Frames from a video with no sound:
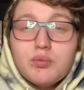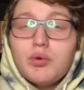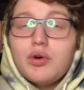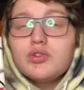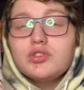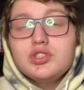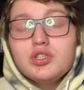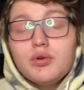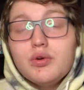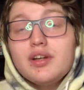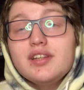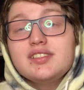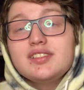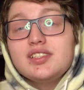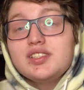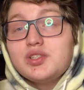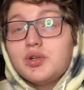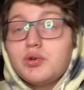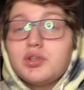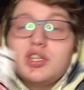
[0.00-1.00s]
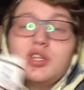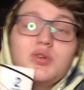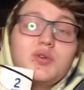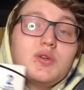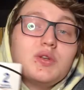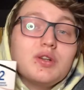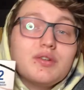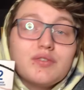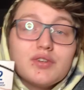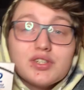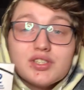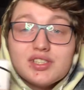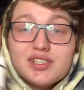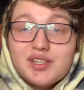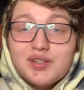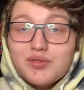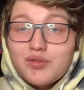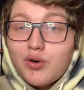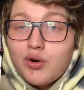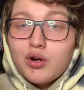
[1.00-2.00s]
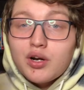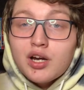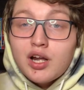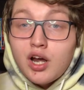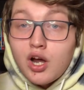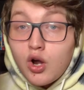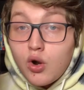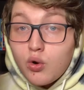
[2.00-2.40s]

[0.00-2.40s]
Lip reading: Well, TUA is the Tokyo University of Art,